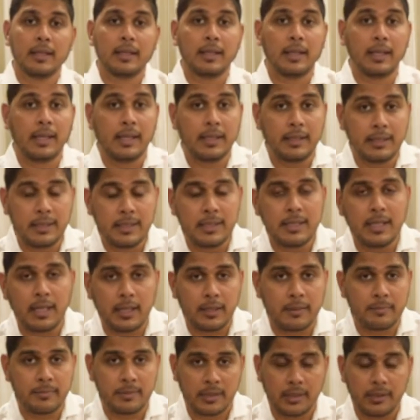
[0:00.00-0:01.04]
He did
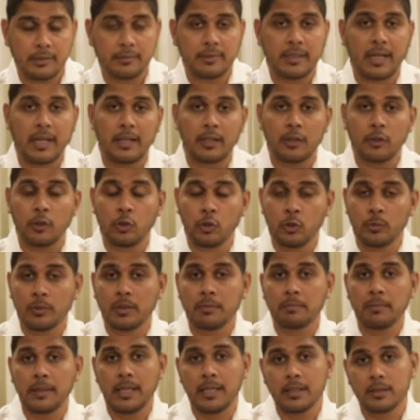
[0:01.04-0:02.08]
observe that
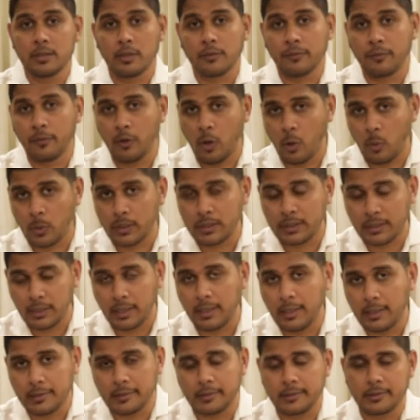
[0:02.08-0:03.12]
human beings are forward
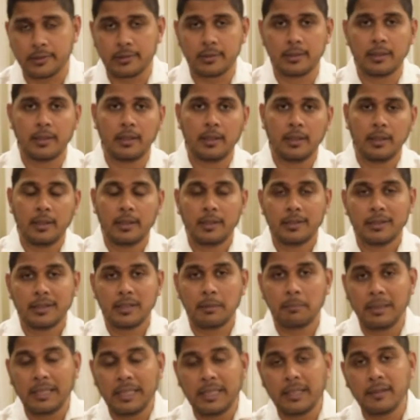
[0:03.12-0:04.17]
thinkers. They
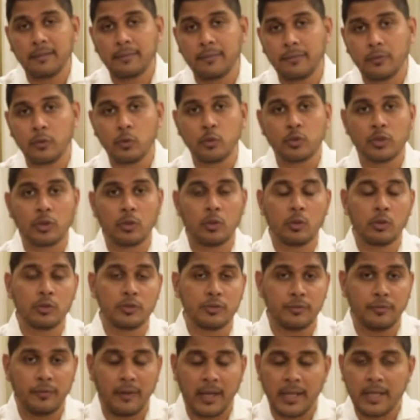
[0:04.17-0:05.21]
believe future holds
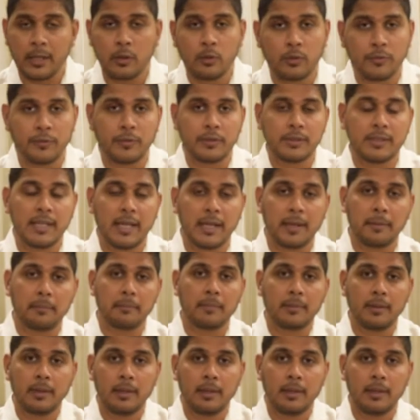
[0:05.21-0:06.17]
very good for them